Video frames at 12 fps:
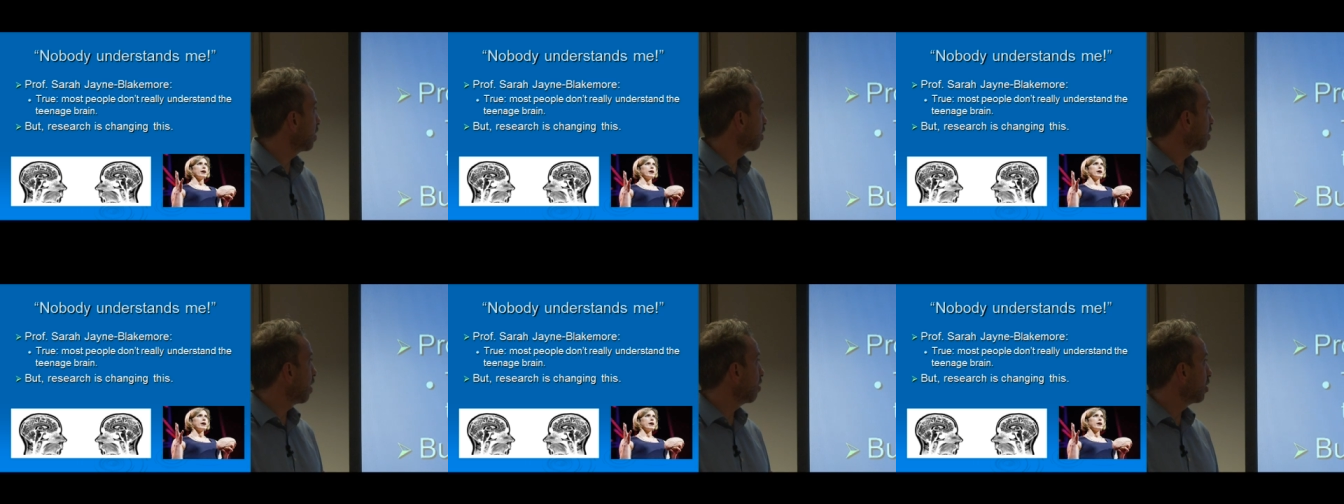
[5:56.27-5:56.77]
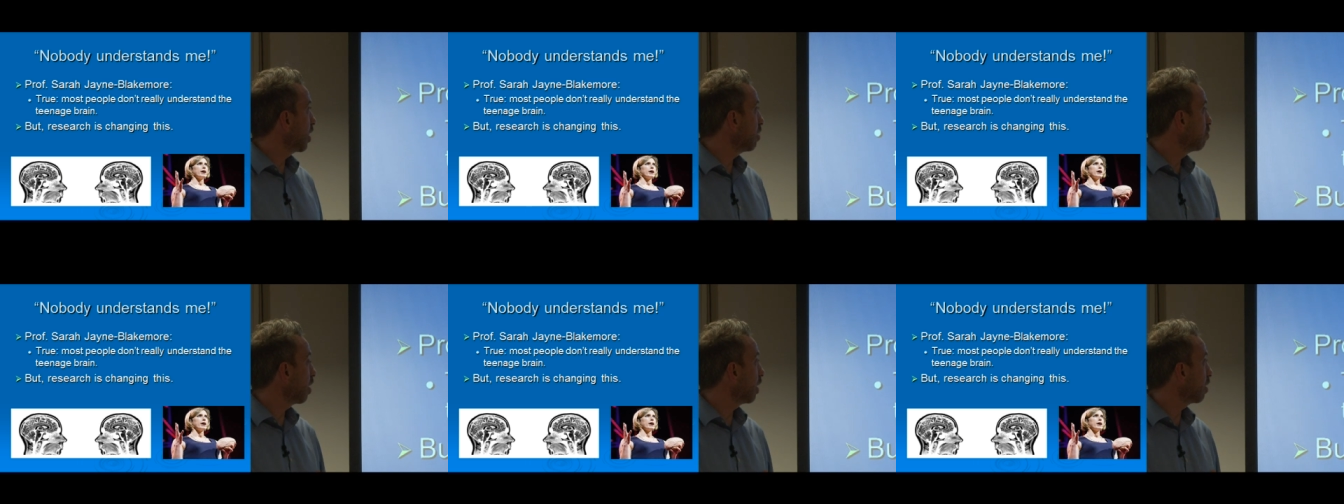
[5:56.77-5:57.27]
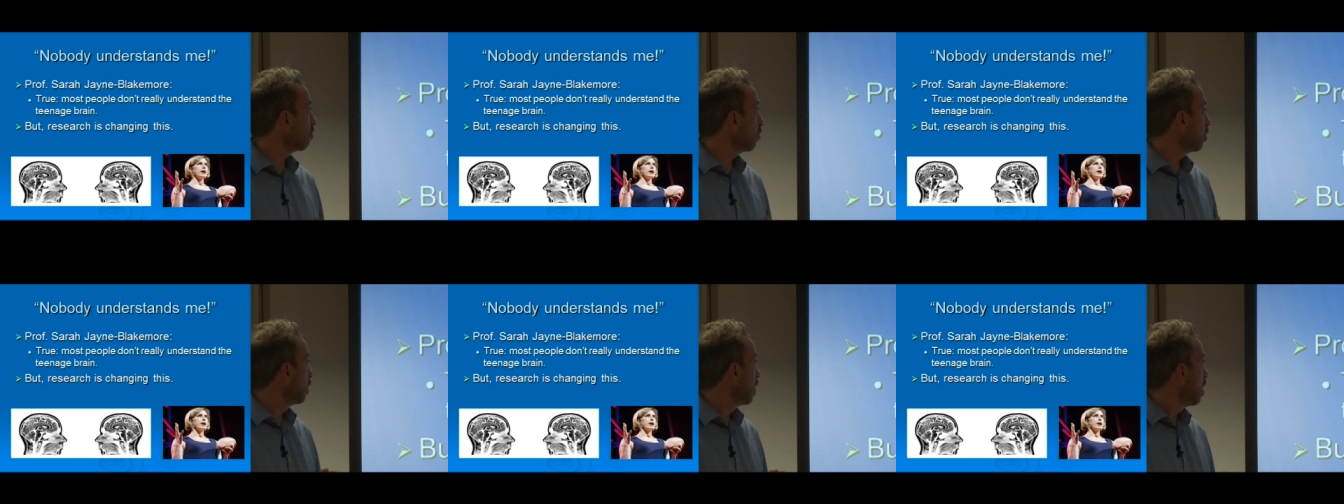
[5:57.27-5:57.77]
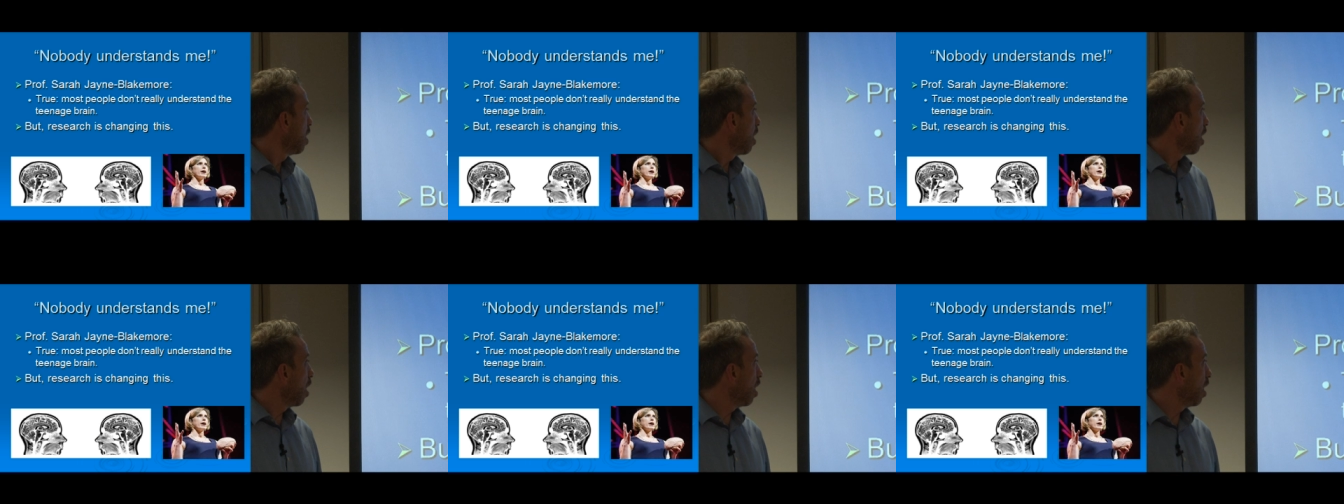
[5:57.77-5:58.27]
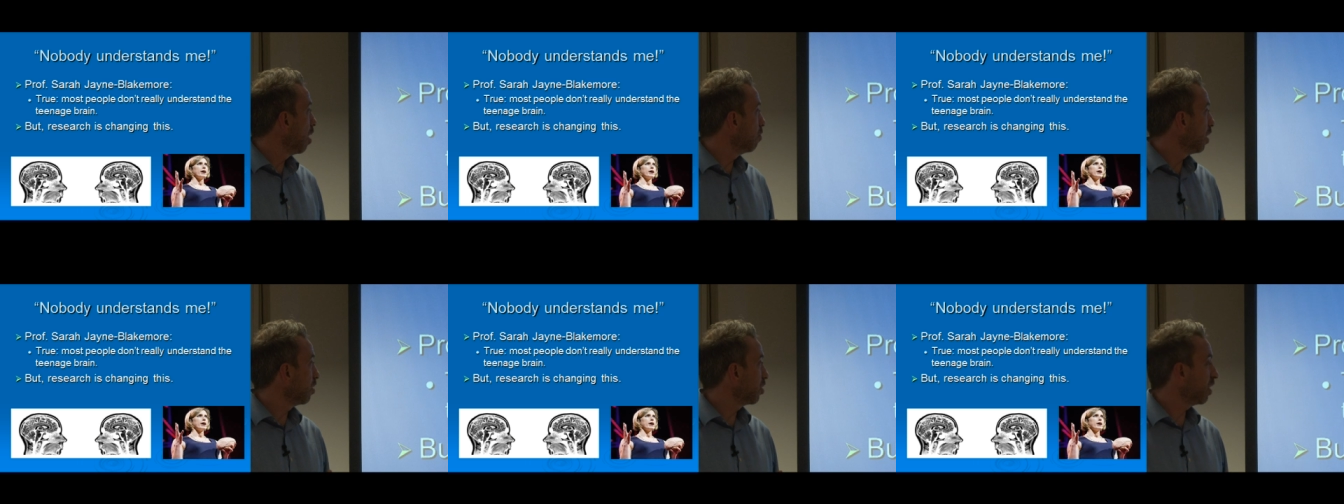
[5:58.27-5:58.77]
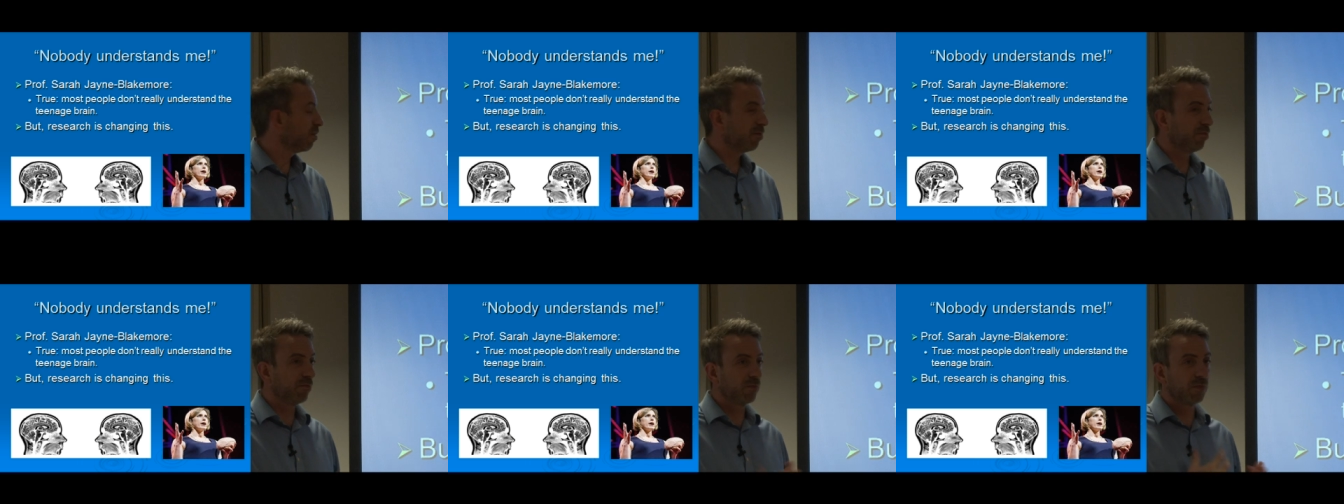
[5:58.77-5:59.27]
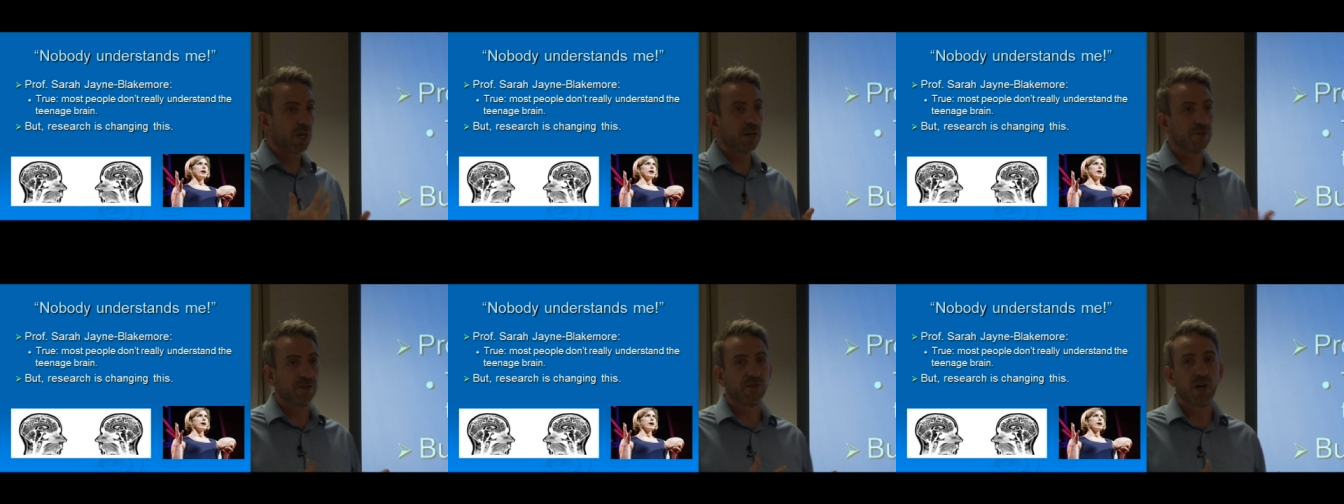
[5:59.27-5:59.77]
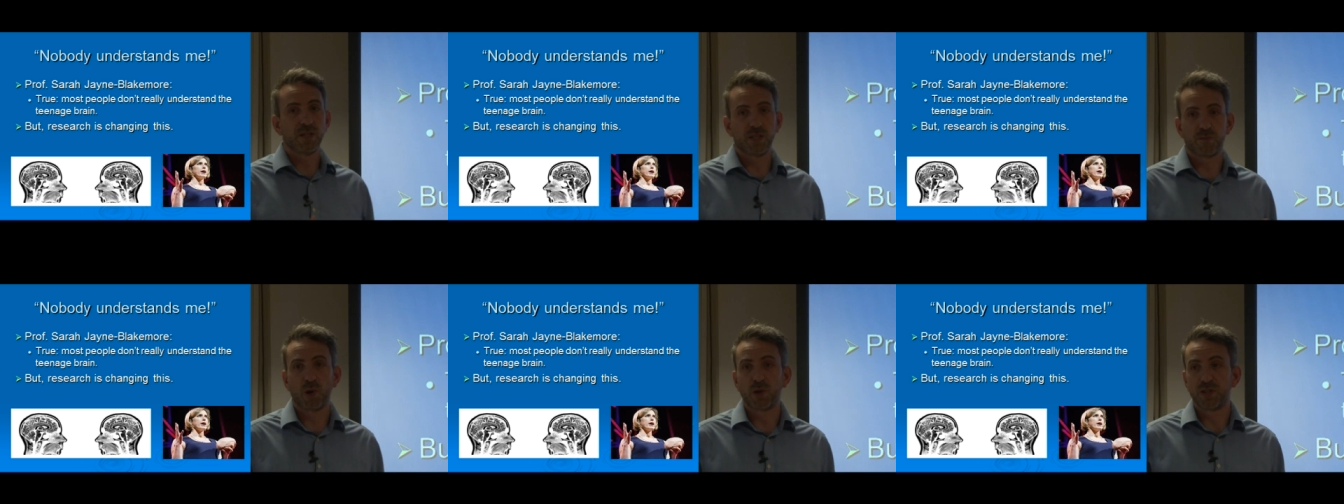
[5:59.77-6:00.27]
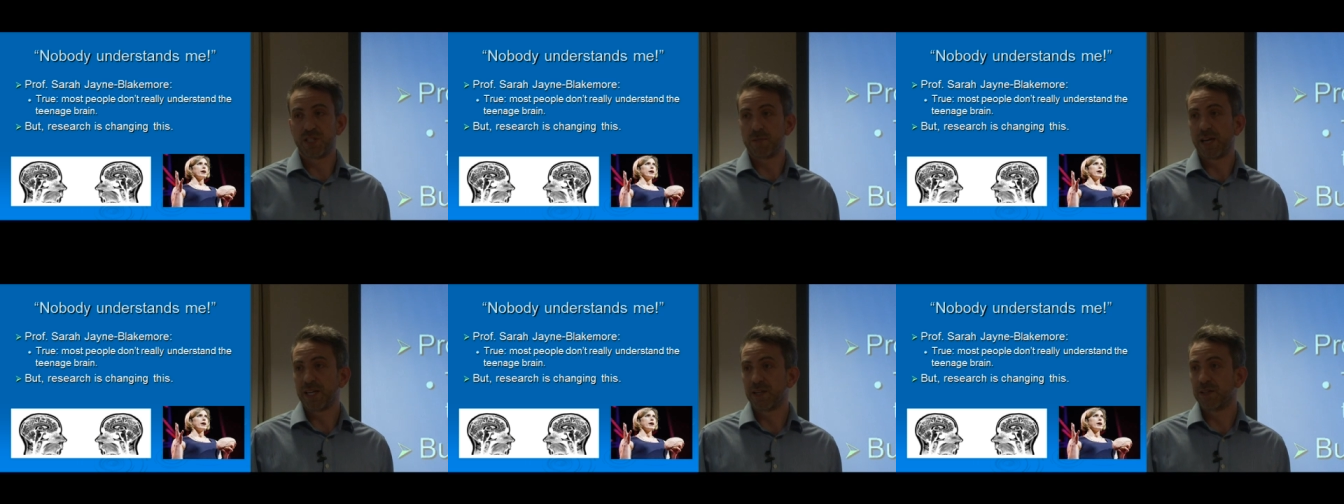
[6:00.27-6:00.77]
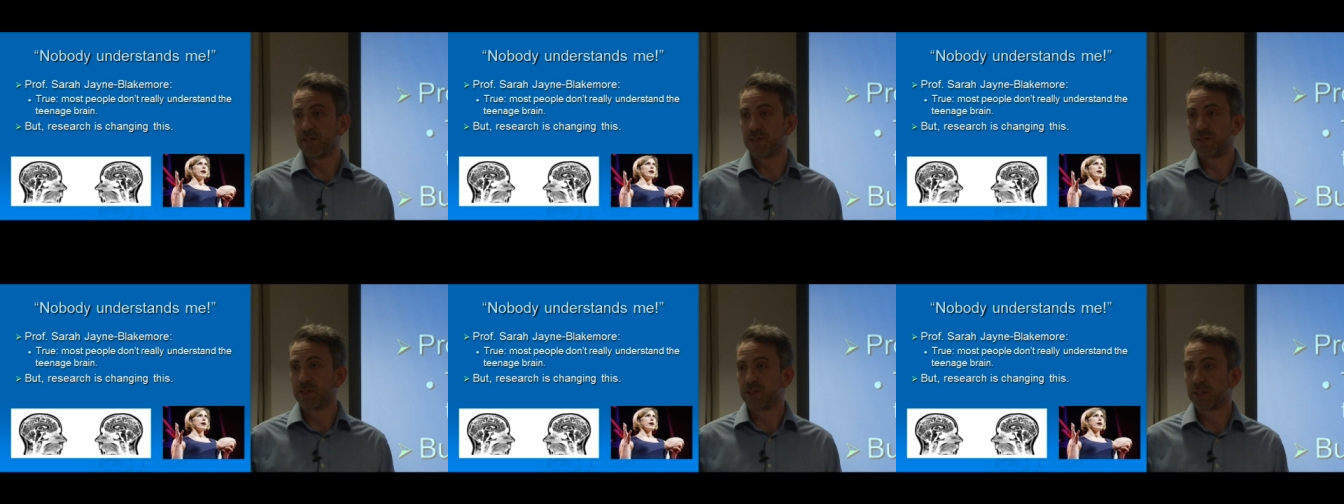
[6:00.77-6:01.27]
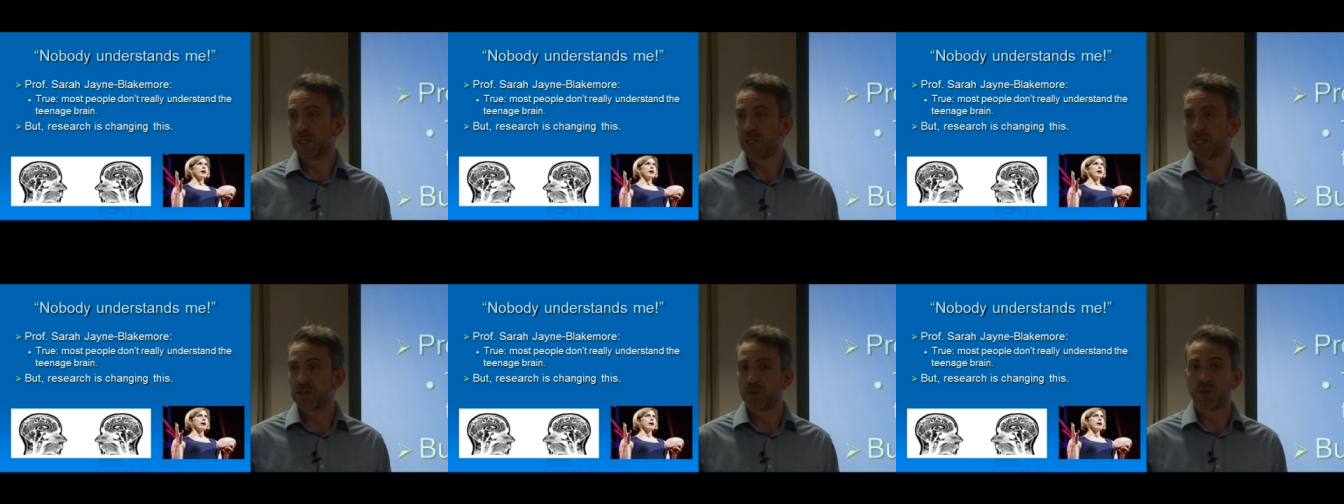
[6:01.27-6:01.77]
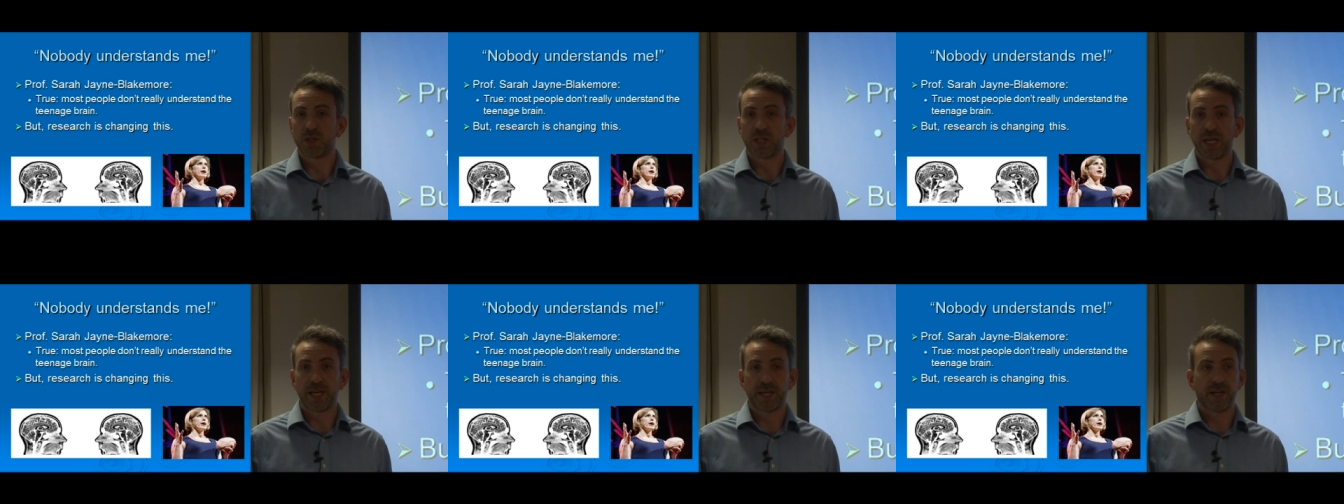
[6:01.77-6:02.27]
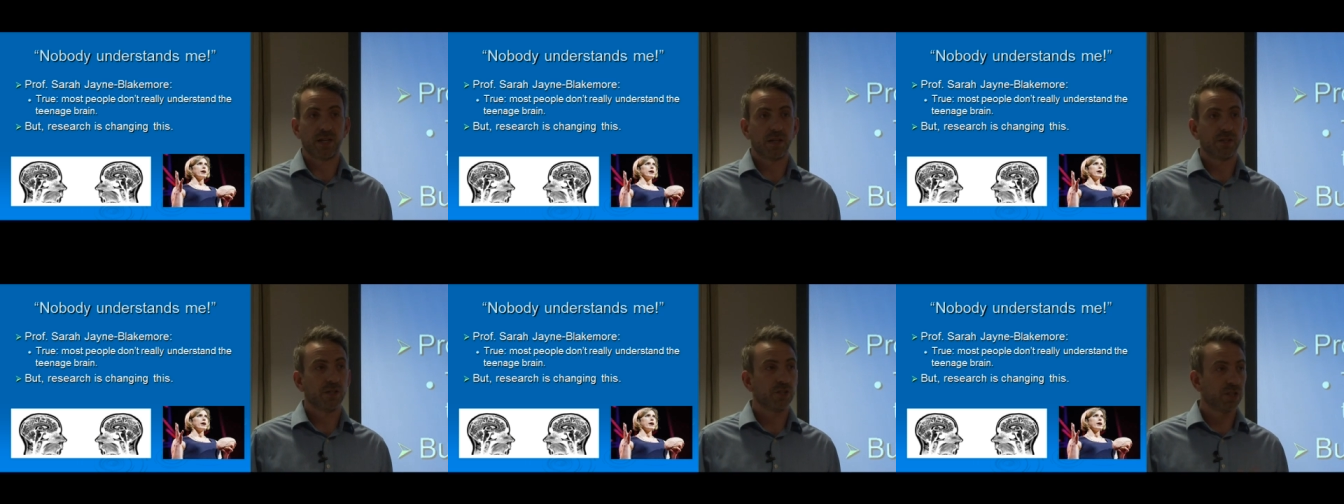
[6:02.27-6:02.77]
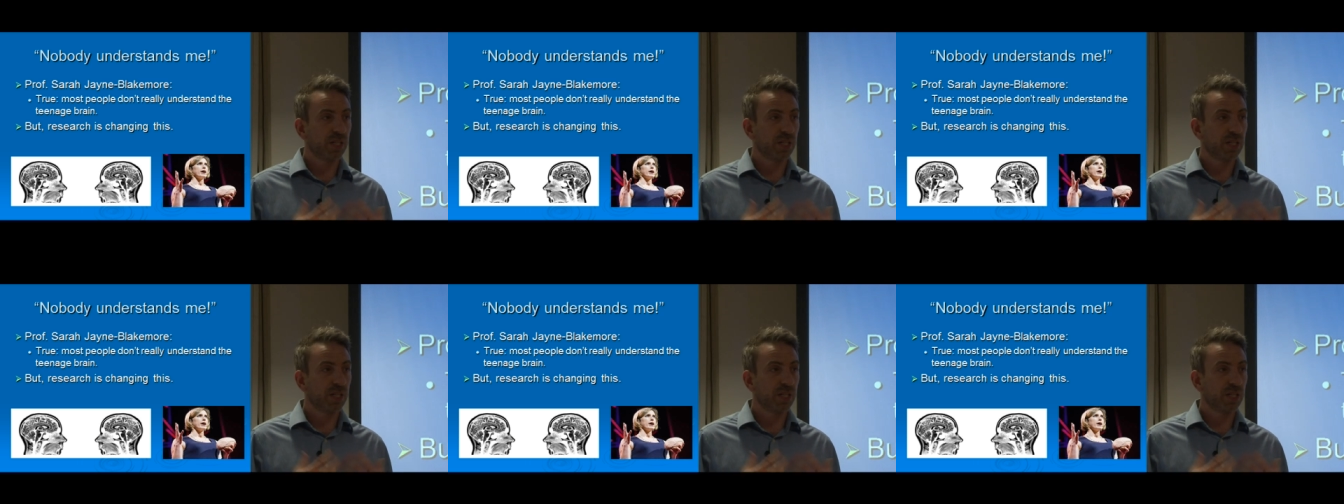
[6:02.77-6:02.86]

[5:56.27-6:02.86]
Sarah Jane Blakemore, and she's kind of advises policymakers and that sort of thing, and she